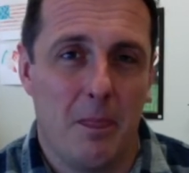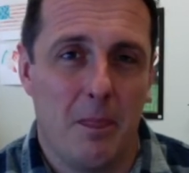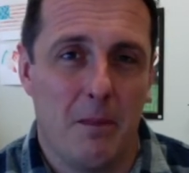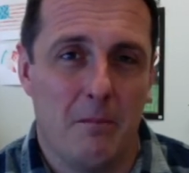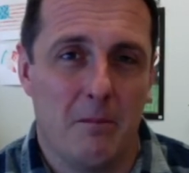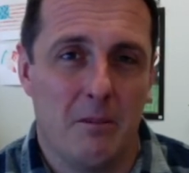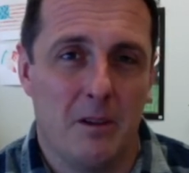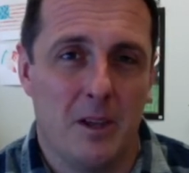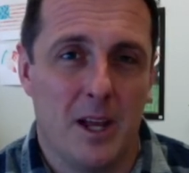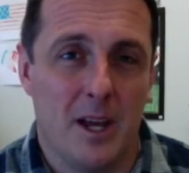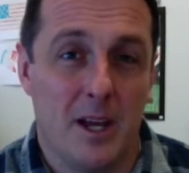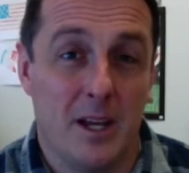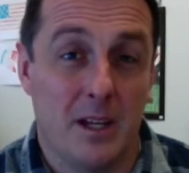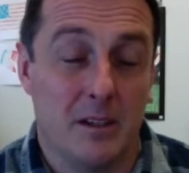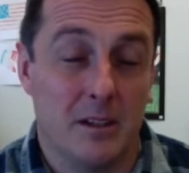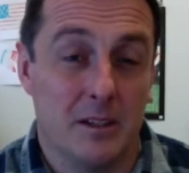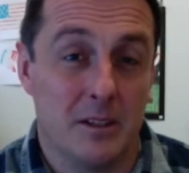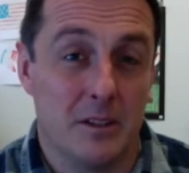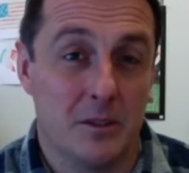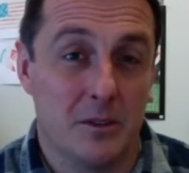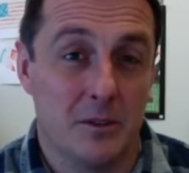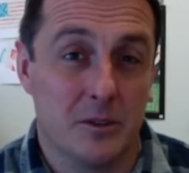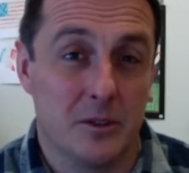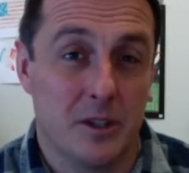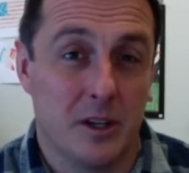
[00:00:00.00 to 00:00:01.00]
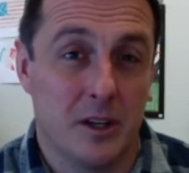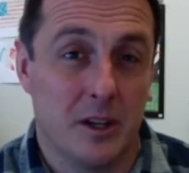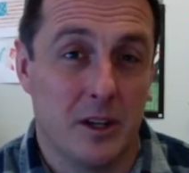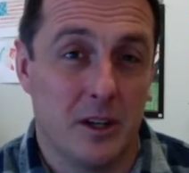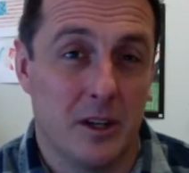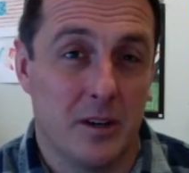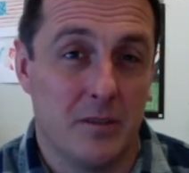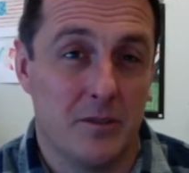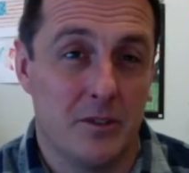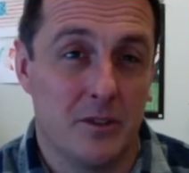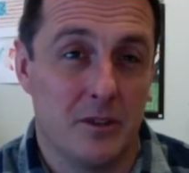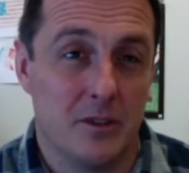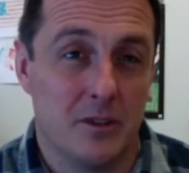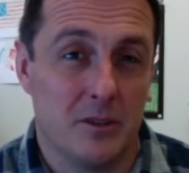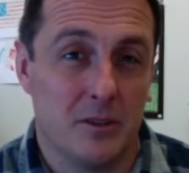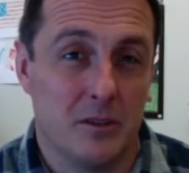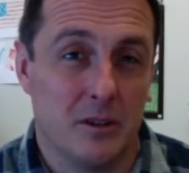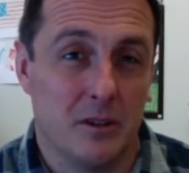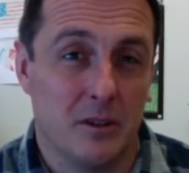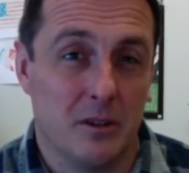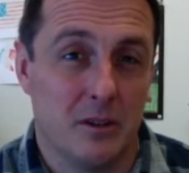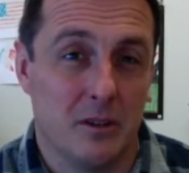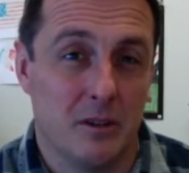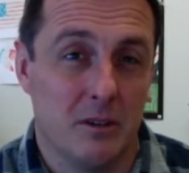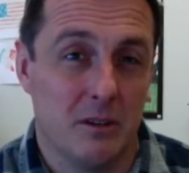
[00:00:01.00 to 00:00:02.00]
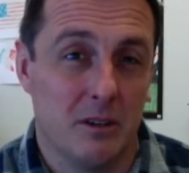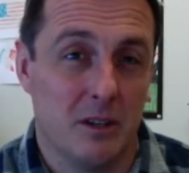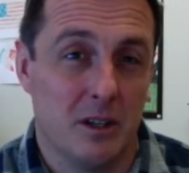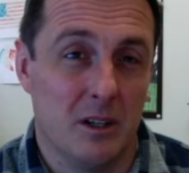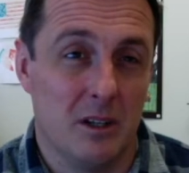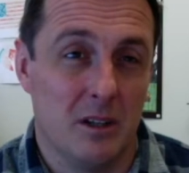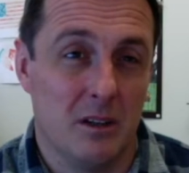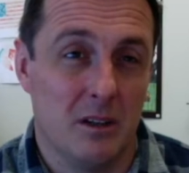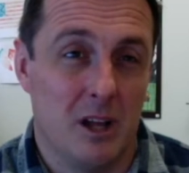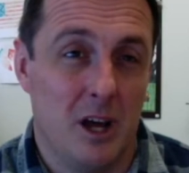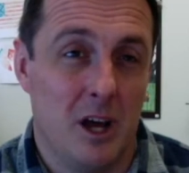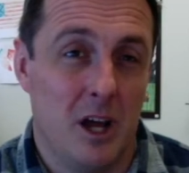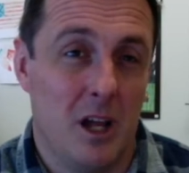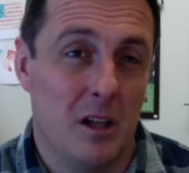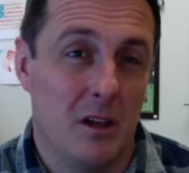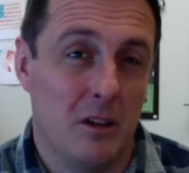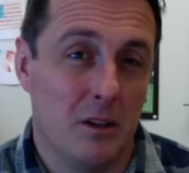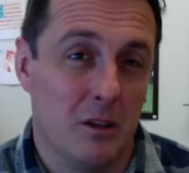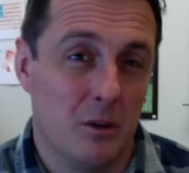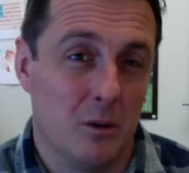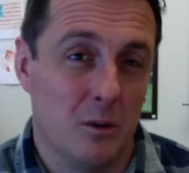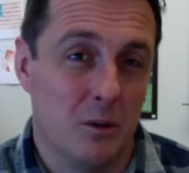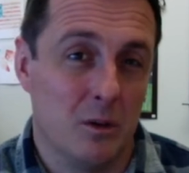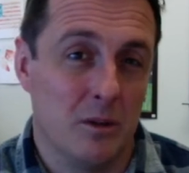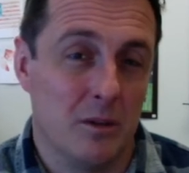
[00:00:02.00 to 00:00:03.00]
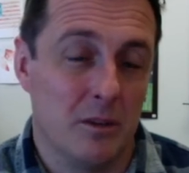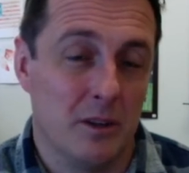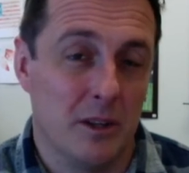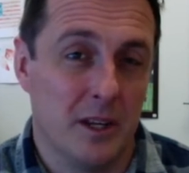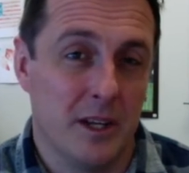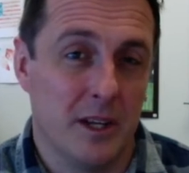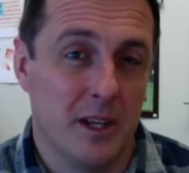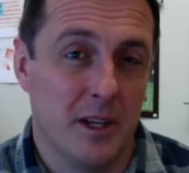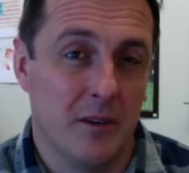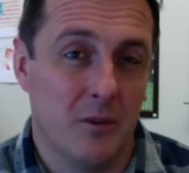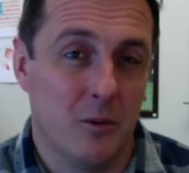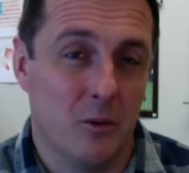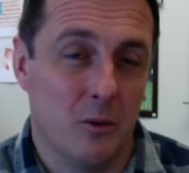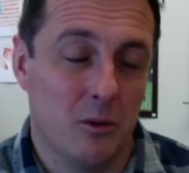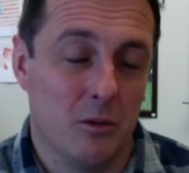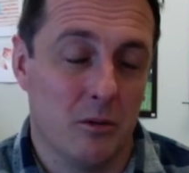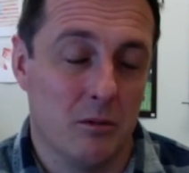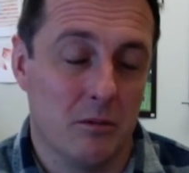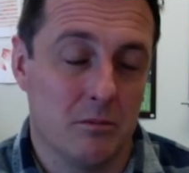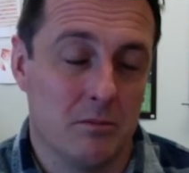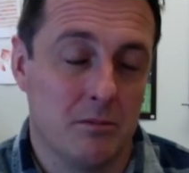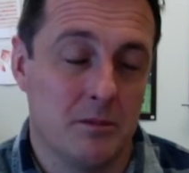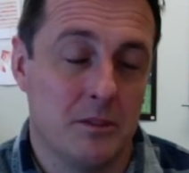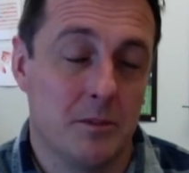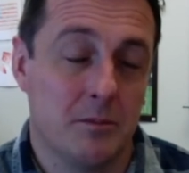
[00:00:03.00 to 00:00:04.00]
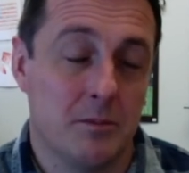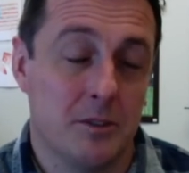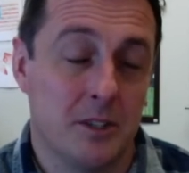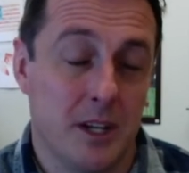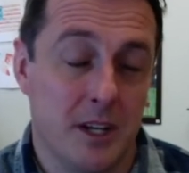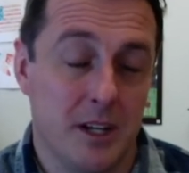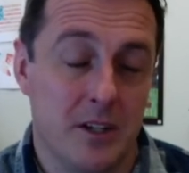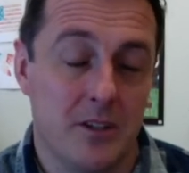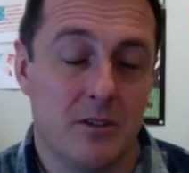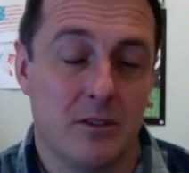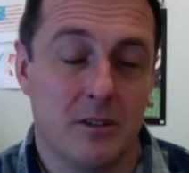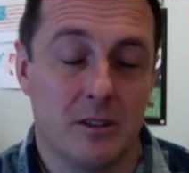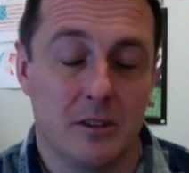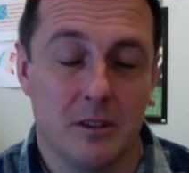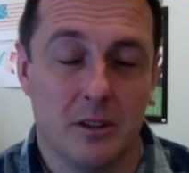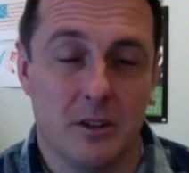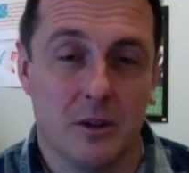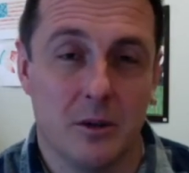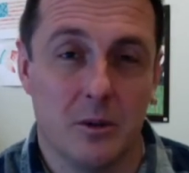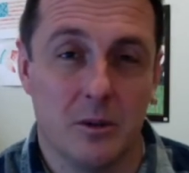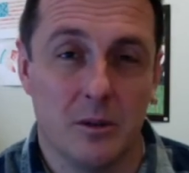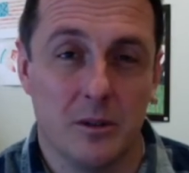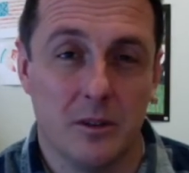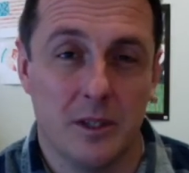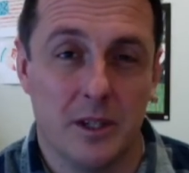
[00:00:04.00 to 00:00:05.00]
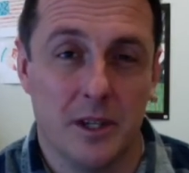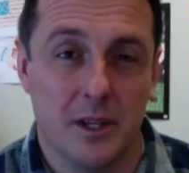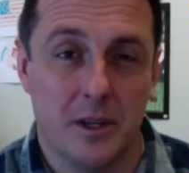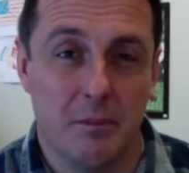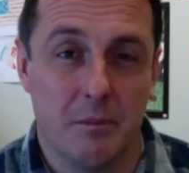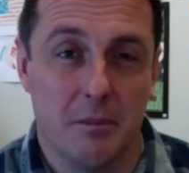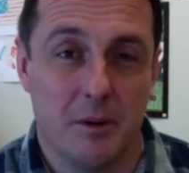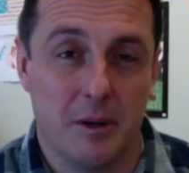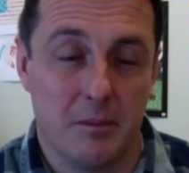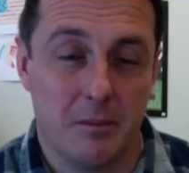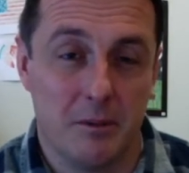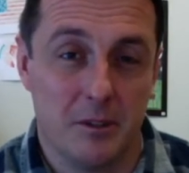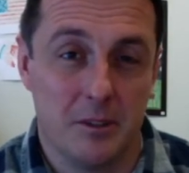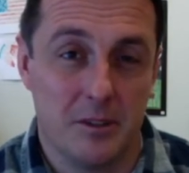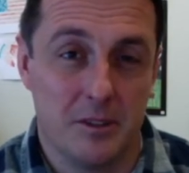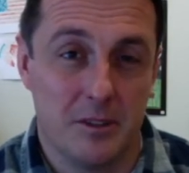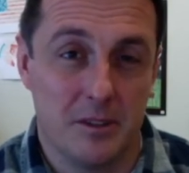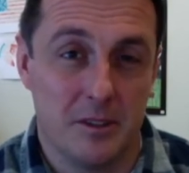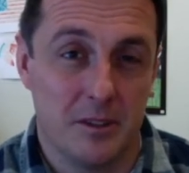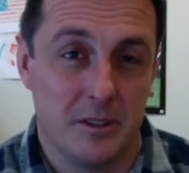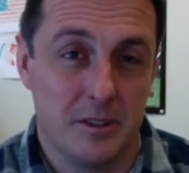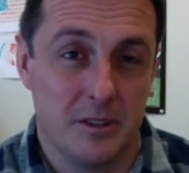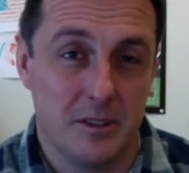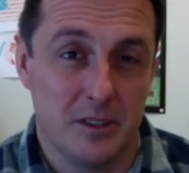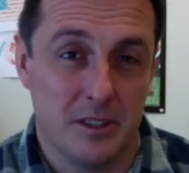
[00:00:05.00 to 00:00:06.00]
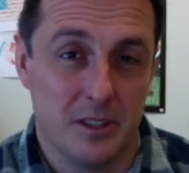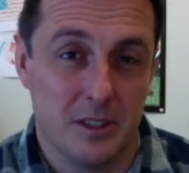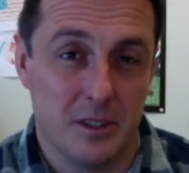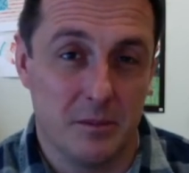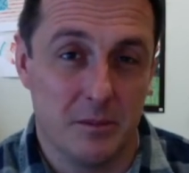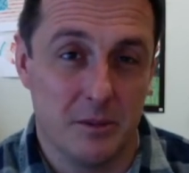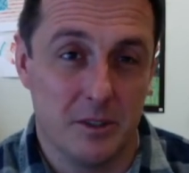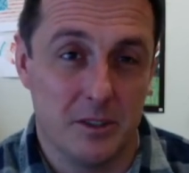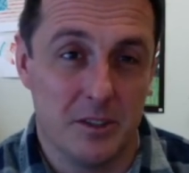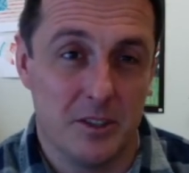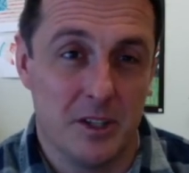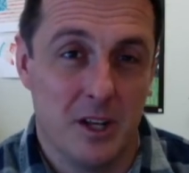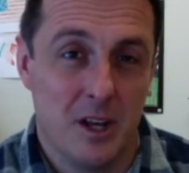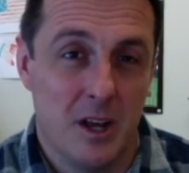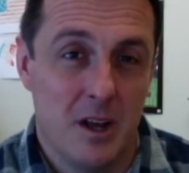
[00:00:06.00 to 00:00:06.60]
likely those cutoffs are a lot lower than, or substantially lower than, published in the syllabus.